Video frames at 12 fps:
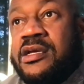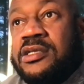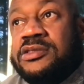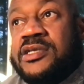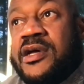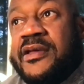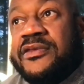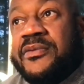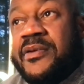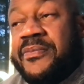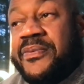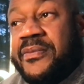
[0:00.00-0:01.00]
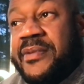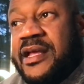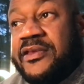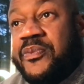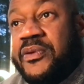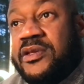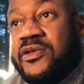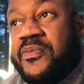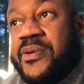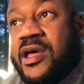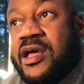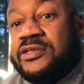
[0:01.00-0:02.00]
so I may have to put a little
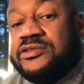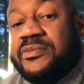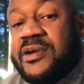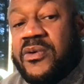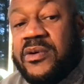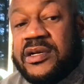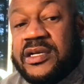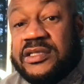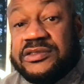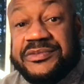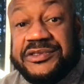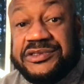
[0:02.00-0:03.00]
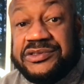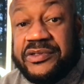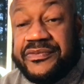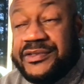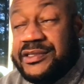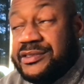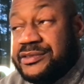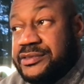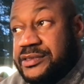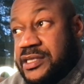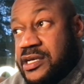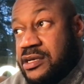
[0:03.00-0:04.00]
pause on my work, and I'm going to be a short video to
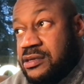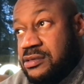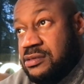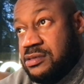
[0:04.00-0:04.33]
y'all.